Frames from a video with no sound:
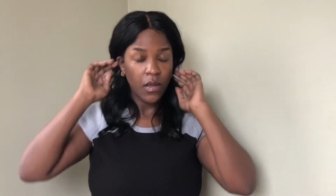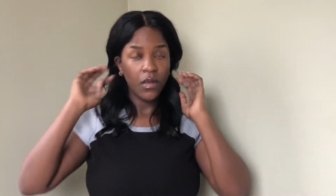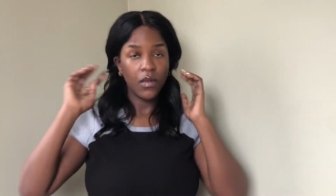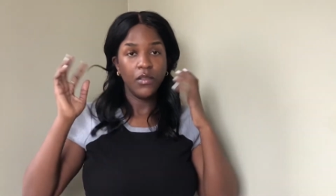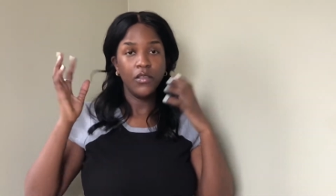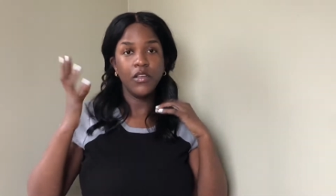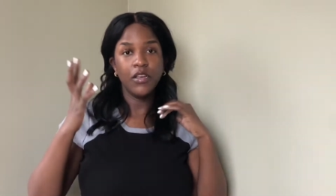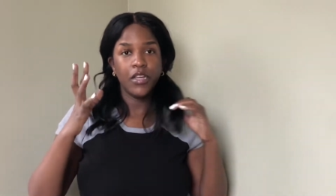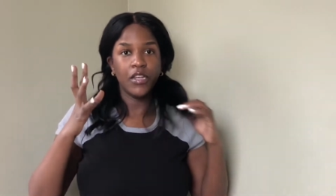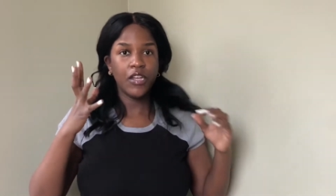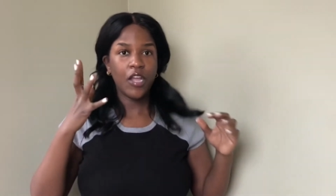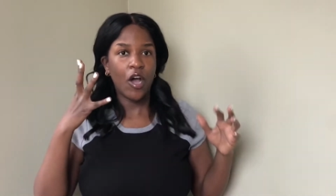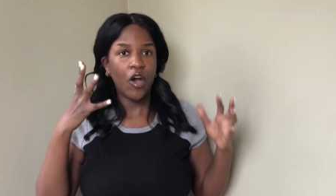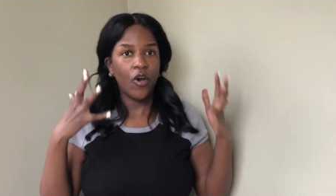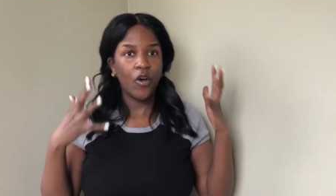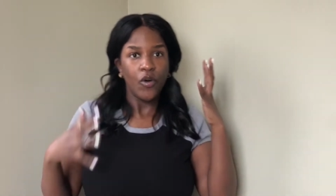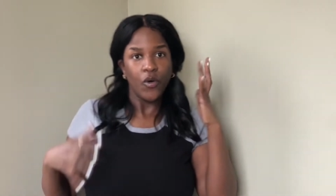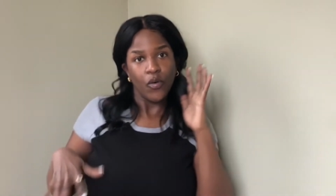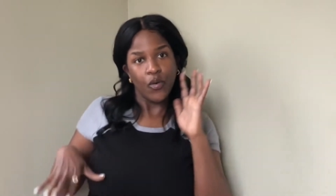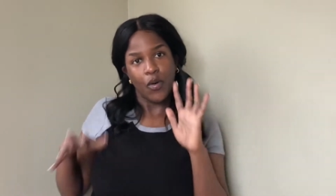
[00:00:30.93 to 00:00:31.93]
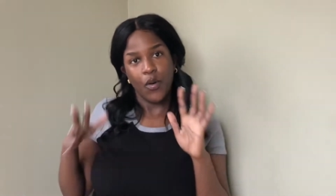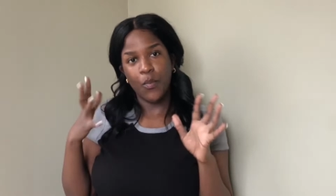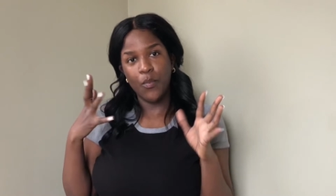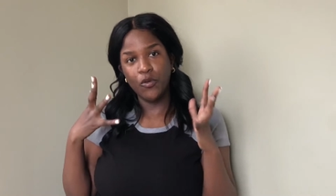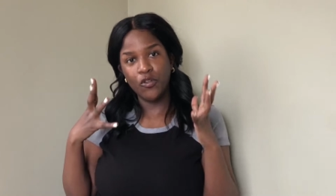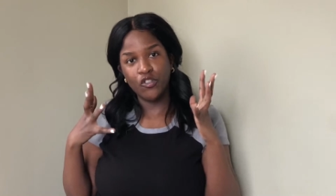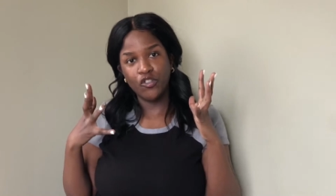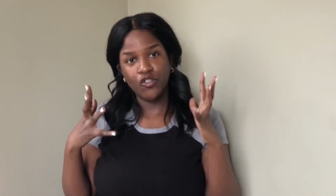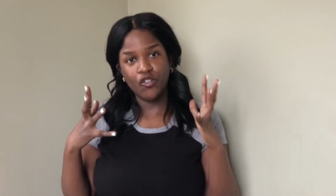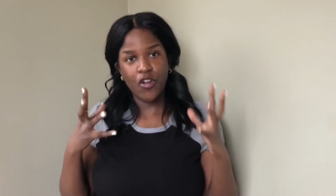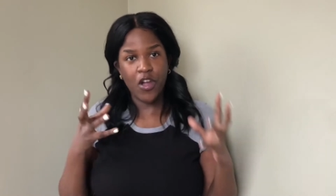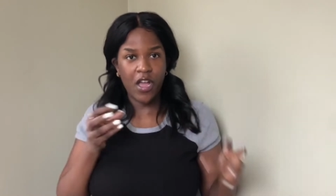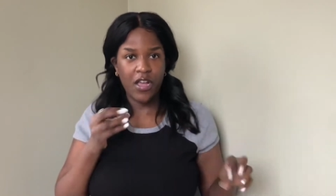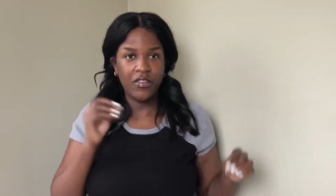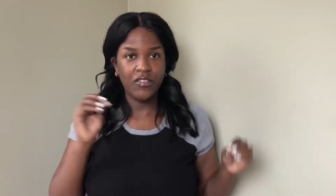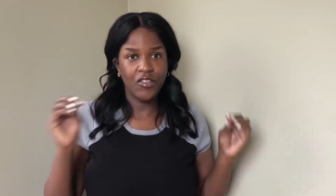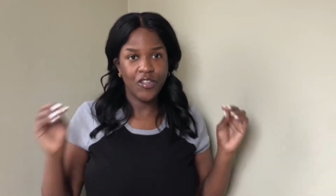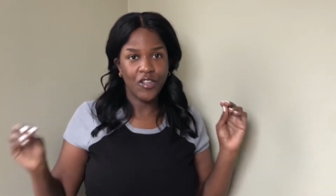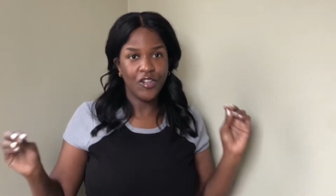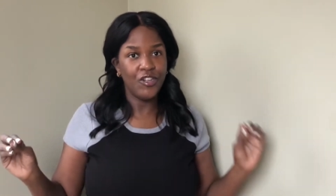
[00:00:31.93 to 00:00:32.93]
looking all
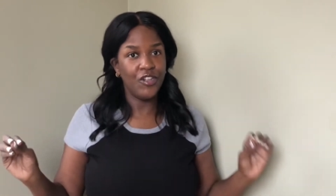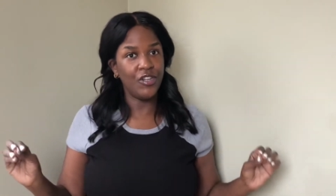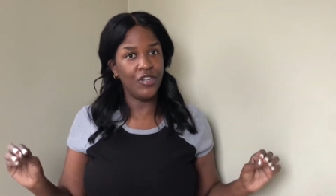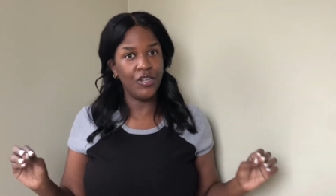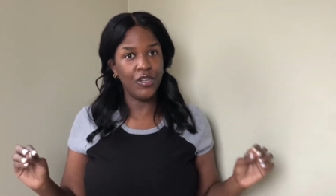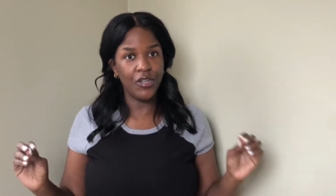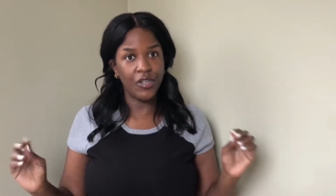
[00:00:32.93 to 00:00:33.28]
moisturized and good.